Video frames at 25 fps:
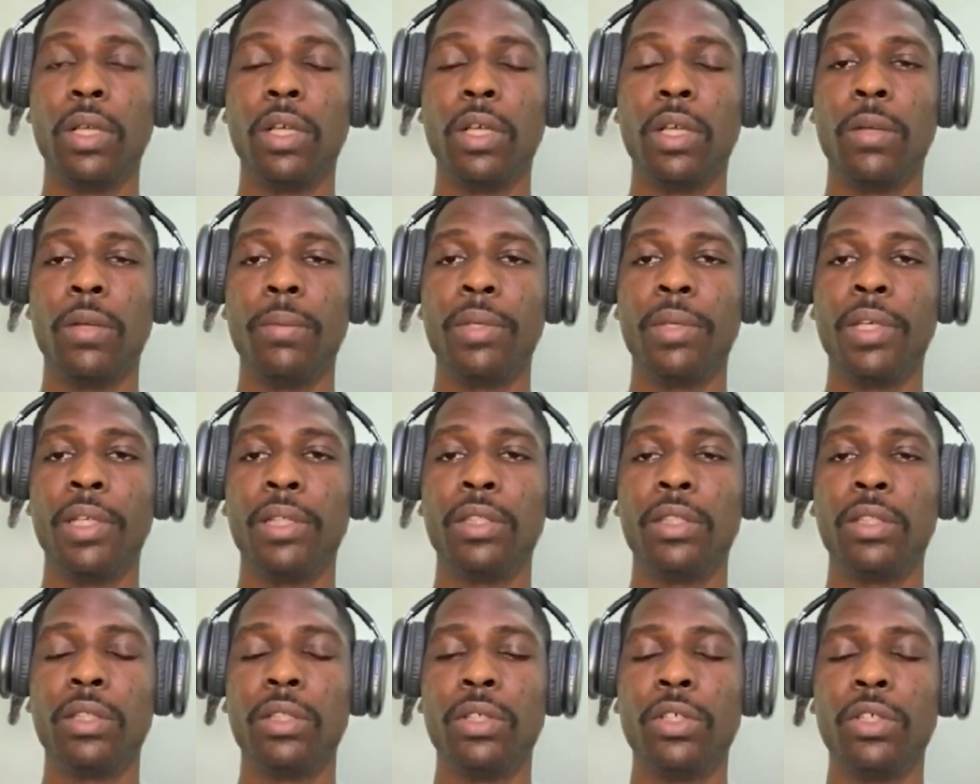getting to
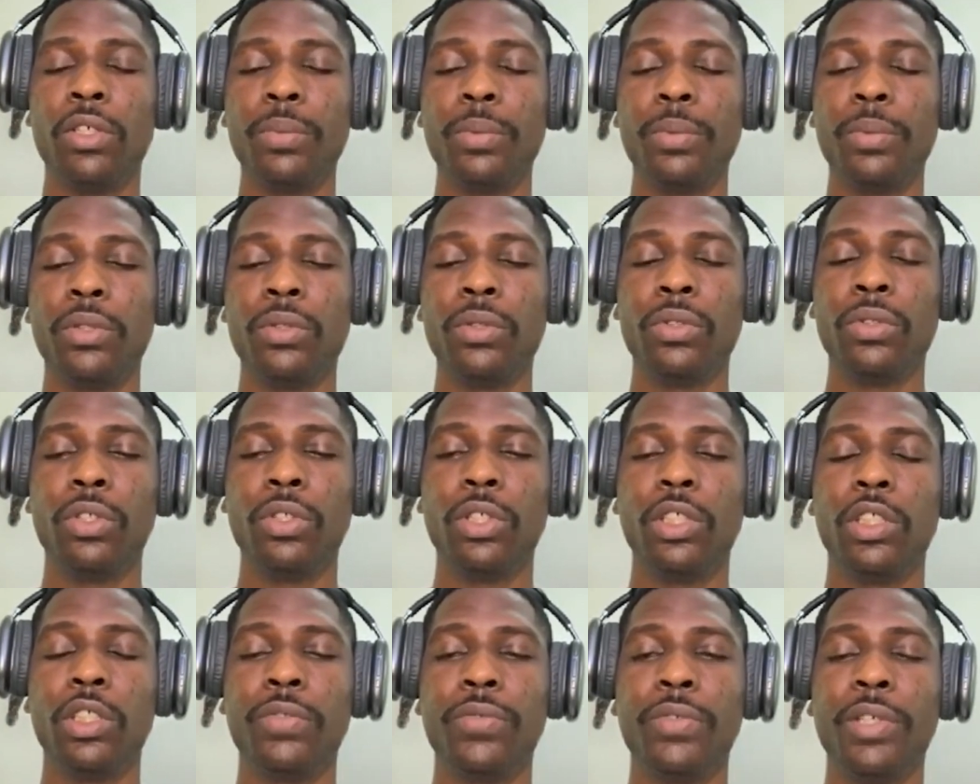the hospital. So
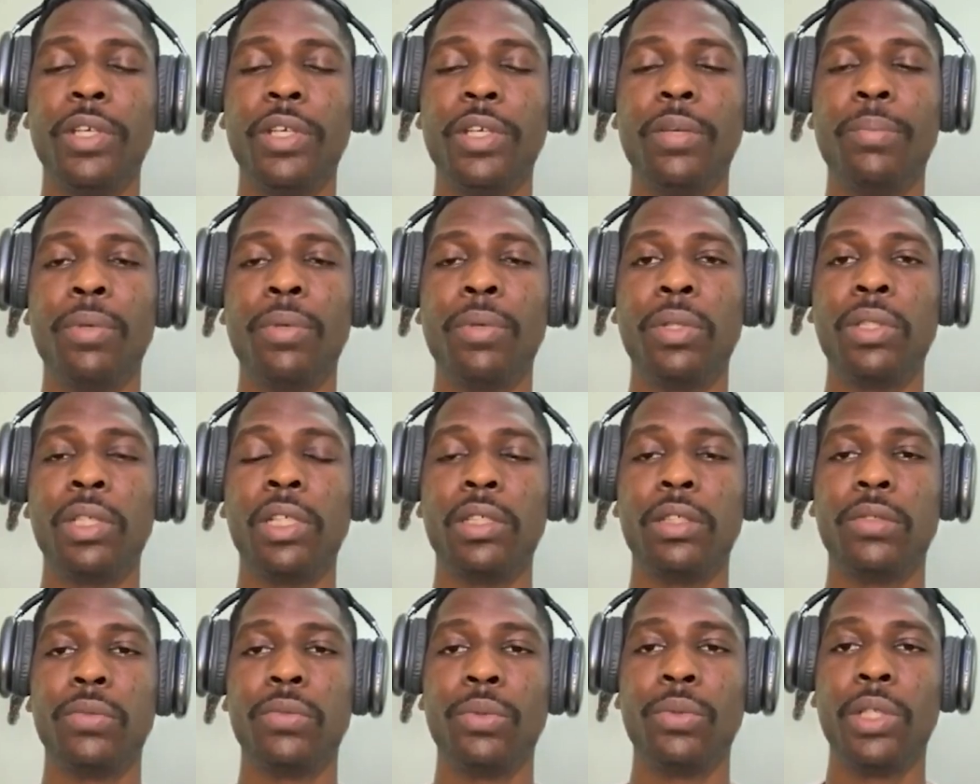it's very important
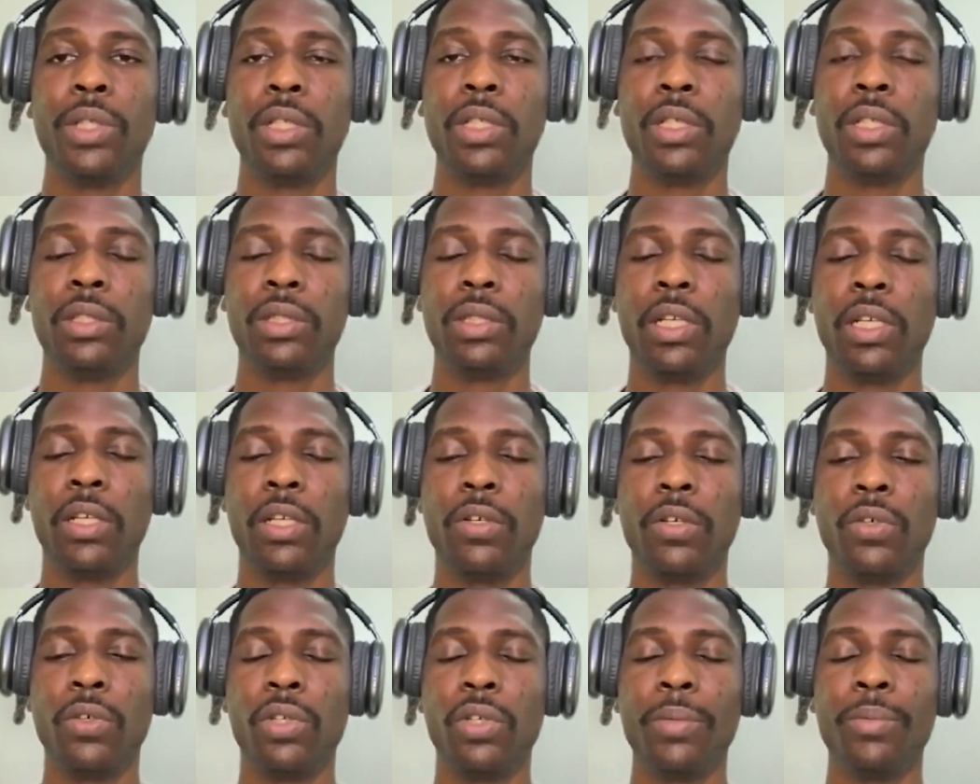where there's that
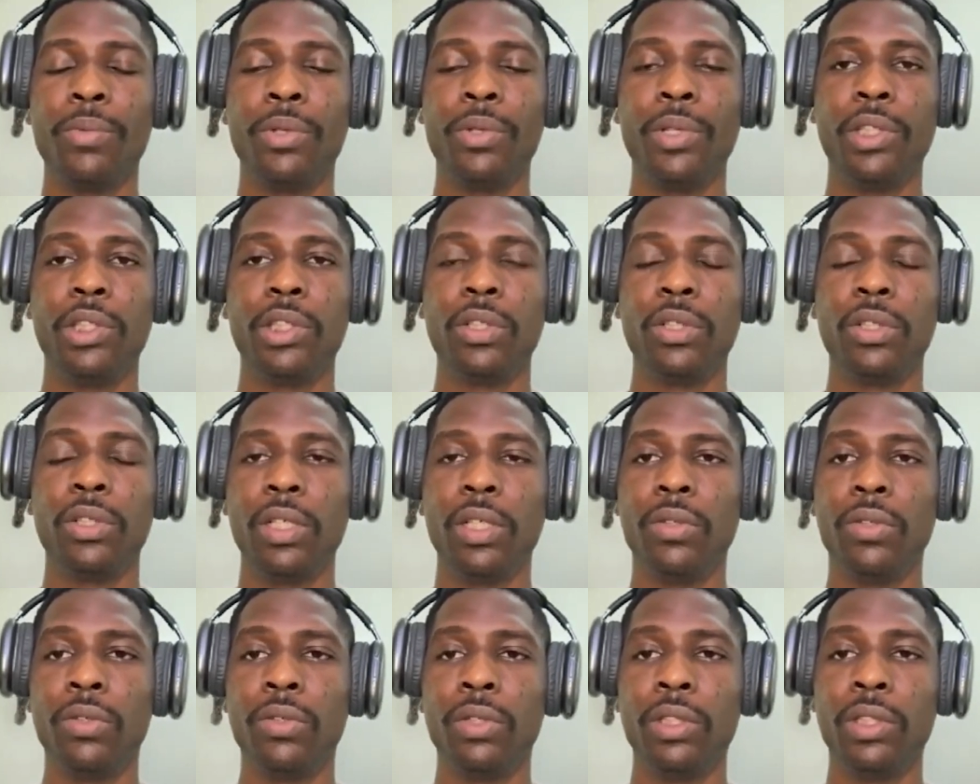collaboration and
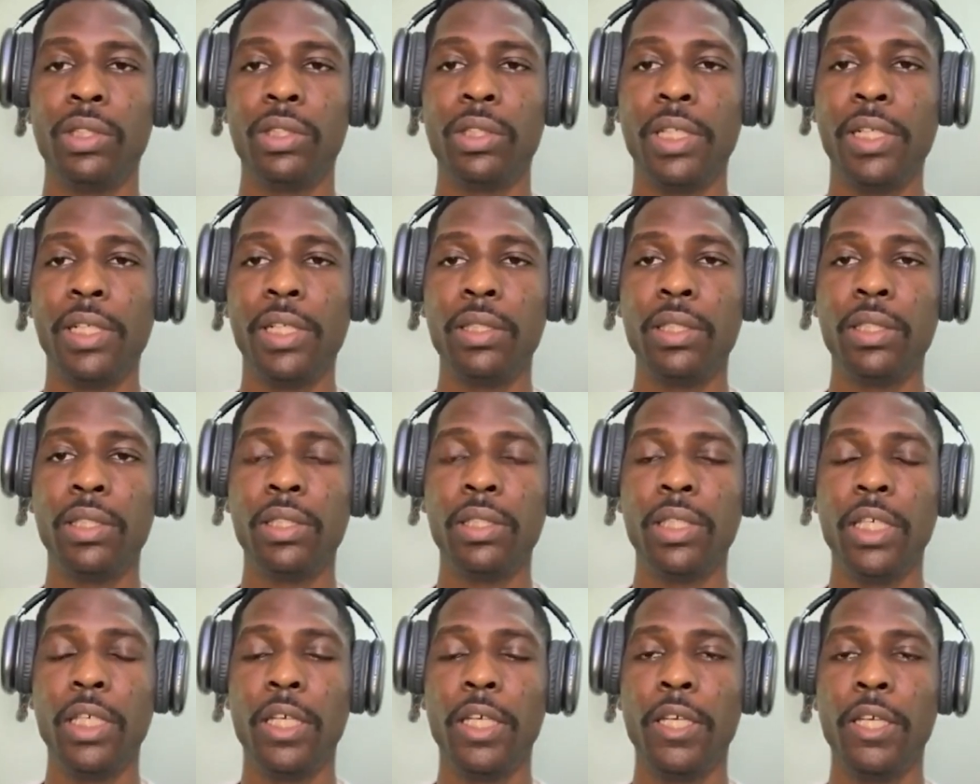understanding
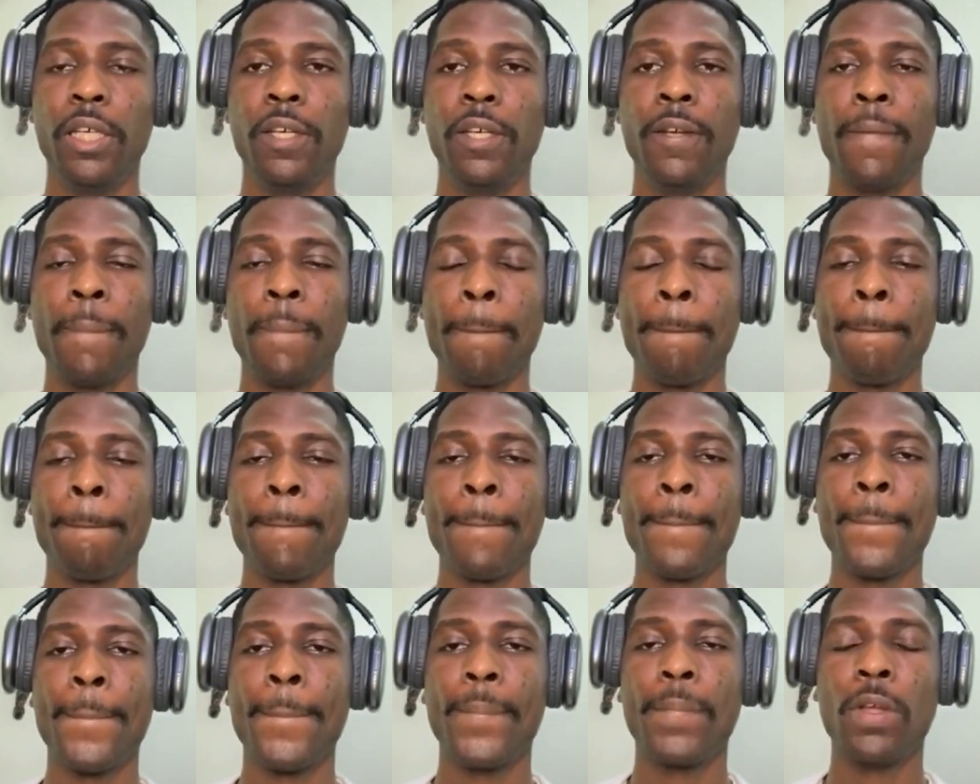in
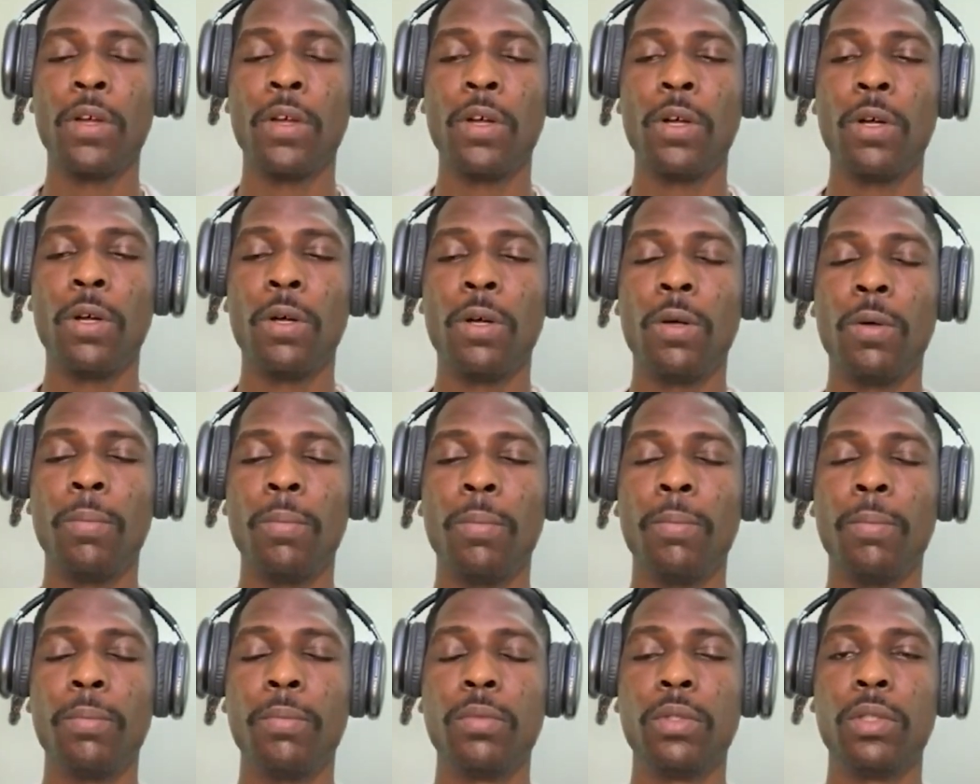
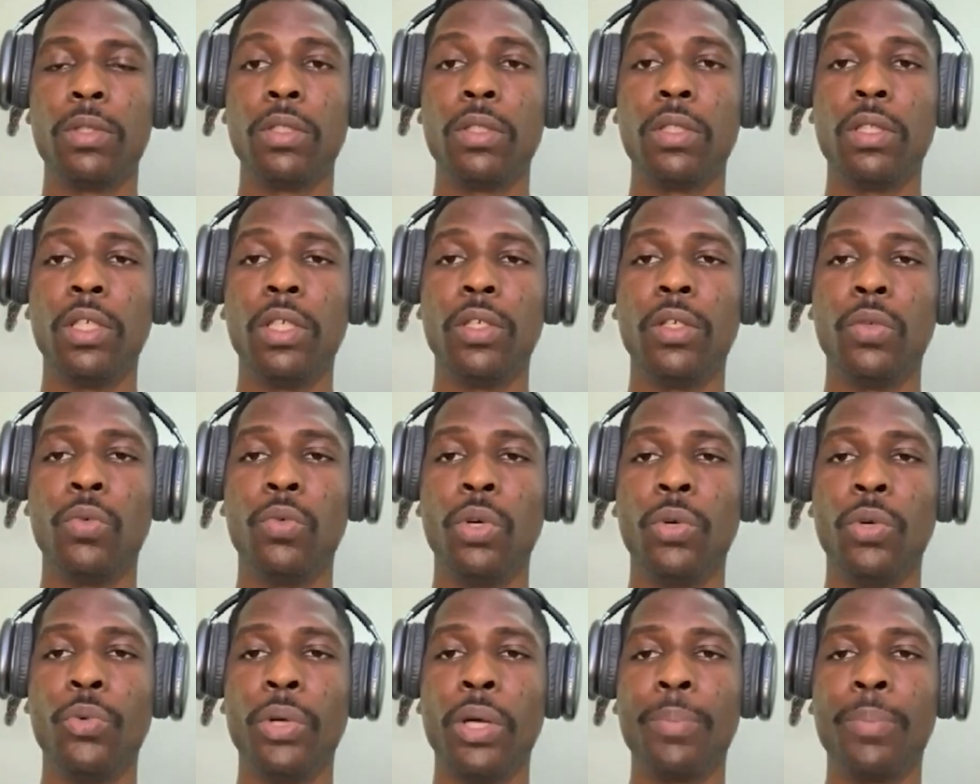the way
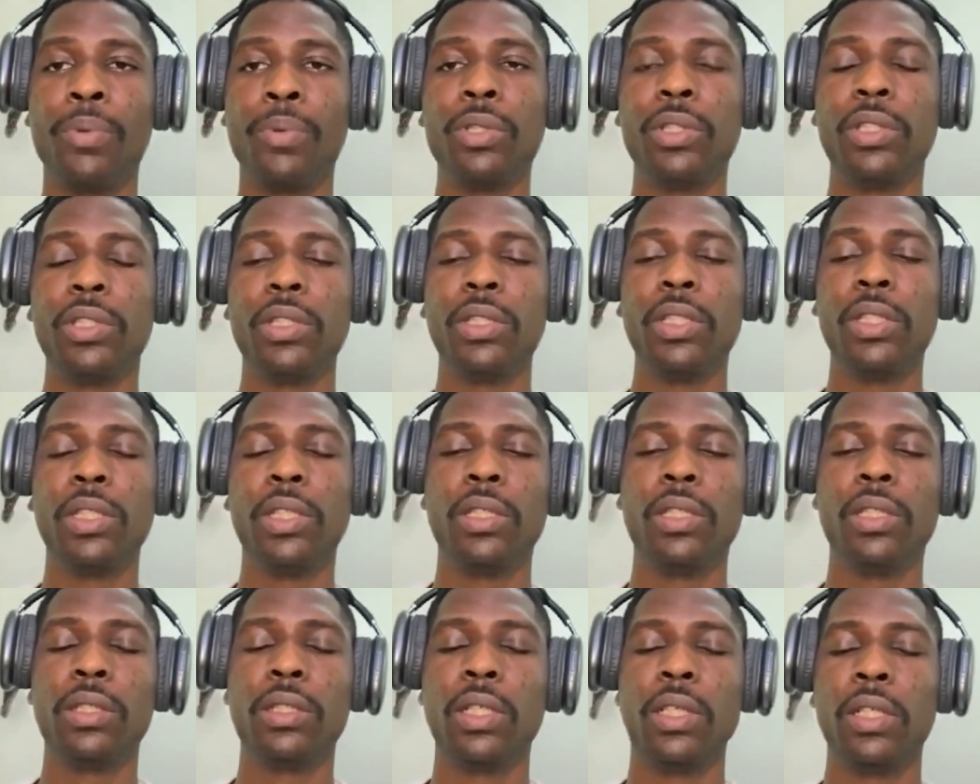we approach
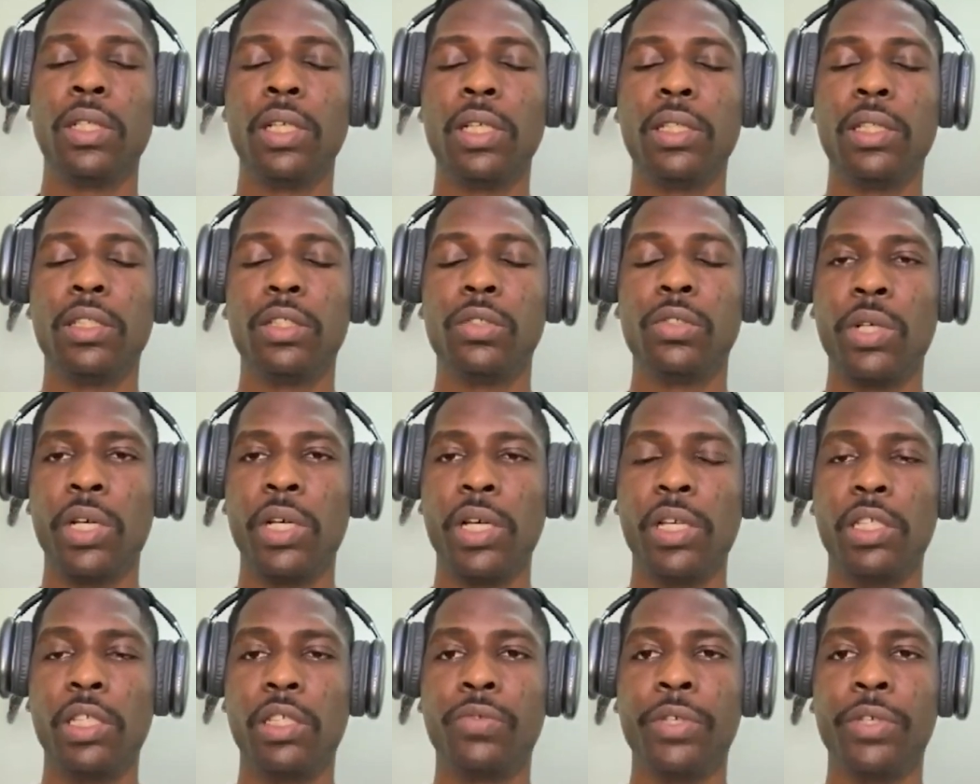things, and that is why
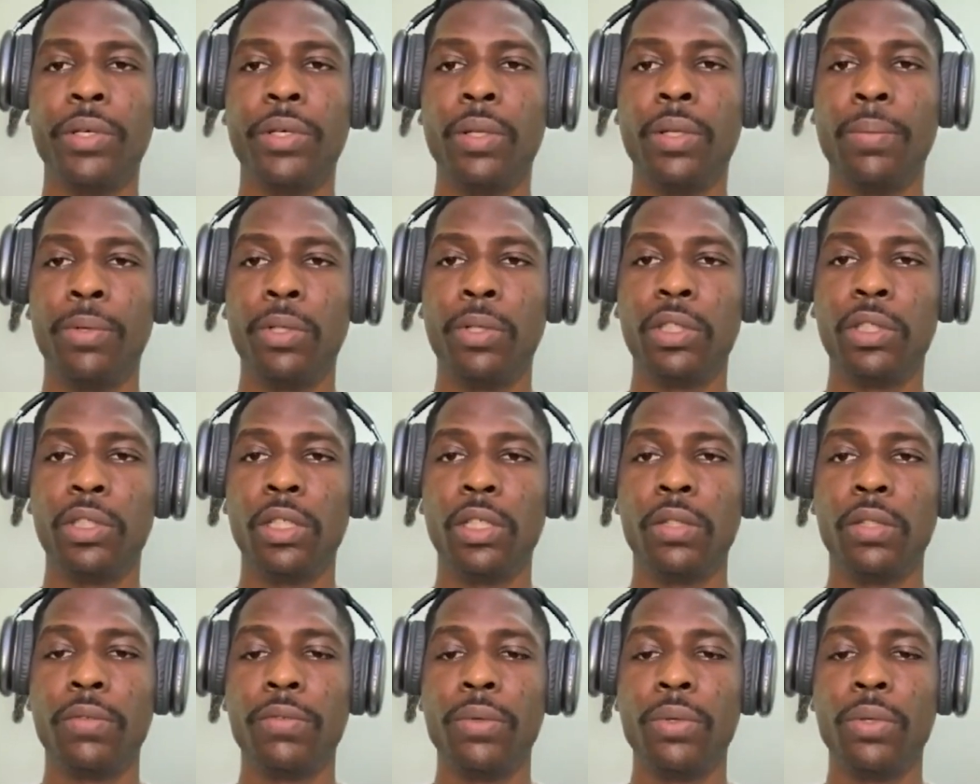it's very
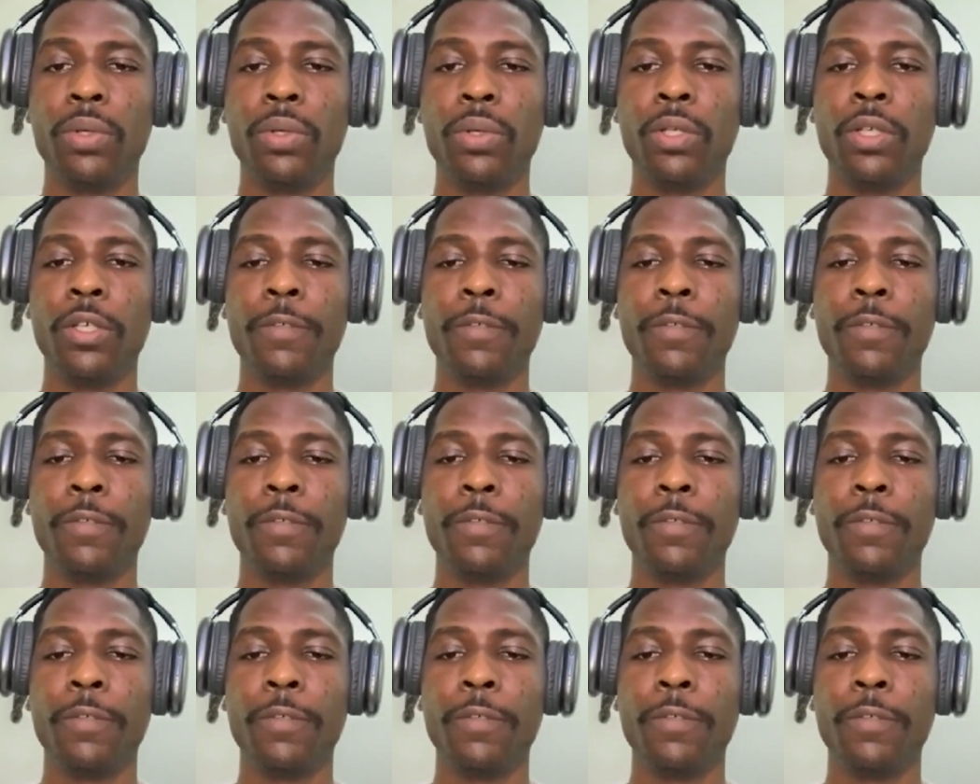important for